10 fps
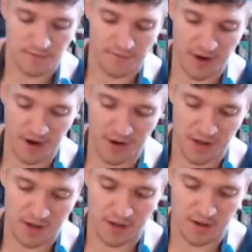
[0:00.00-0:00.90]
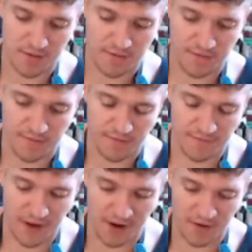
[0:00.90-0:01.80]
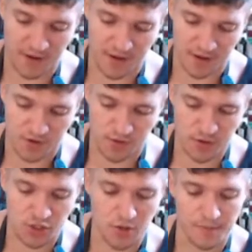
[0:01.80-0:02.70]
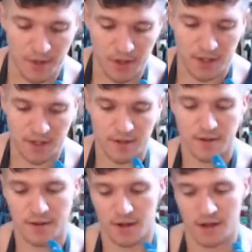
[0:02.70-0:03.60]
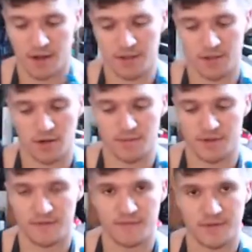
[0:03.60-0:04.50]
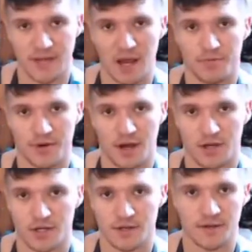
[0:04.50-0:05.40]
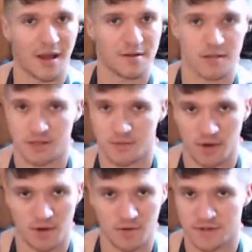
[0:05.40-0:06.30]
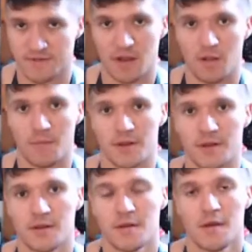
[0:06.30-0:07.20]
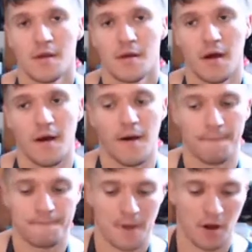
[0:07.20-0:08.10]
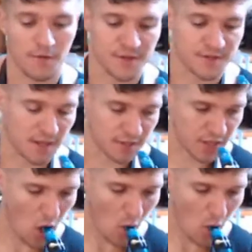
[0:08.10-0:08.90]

Very, very crucial book in terms of sound production, altissimo development, all these things.